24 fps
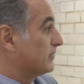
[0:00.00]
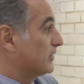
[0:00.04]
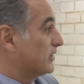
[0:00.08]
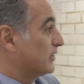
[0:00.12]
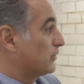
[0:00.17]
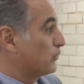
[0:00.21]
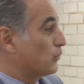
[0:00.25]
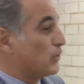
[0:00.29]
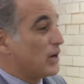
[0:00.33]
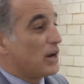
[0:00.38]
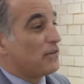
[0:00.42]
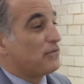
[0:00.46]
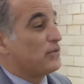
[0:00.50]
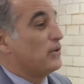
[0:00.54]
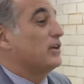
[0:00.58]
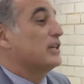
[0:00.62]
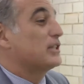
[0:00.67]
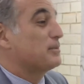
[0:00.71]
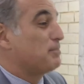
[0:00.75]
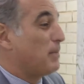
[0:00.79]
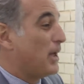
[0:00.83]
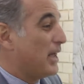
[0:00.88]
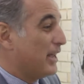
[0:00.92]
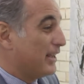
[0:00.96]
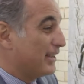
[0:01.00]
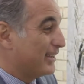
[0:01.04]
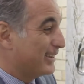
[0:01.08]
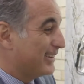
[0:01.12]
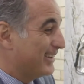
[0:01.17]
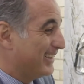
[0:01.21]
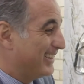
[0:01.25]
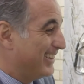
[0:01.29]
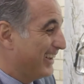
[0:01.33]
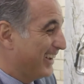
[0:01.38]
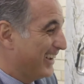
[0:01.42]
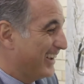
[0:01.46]
we are from Spain.
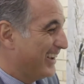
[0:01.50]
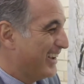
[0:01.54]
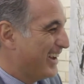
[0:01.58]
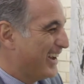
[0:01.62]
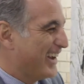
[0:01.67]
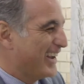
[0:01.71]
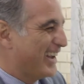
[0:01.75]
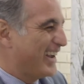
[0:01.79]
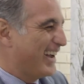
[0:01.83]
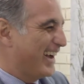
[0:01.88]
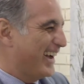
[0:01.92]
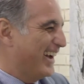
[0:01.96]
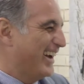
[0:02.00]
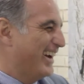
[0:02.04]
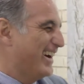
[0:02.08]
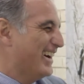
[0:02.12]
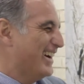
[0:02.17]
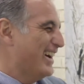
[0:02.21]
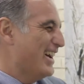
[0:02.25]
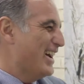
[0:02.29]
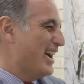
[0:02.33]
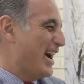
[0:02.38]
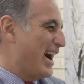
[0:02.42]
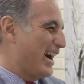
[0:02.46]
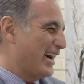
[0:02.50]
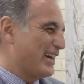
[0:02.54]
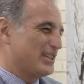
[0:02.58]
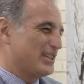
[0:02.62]
And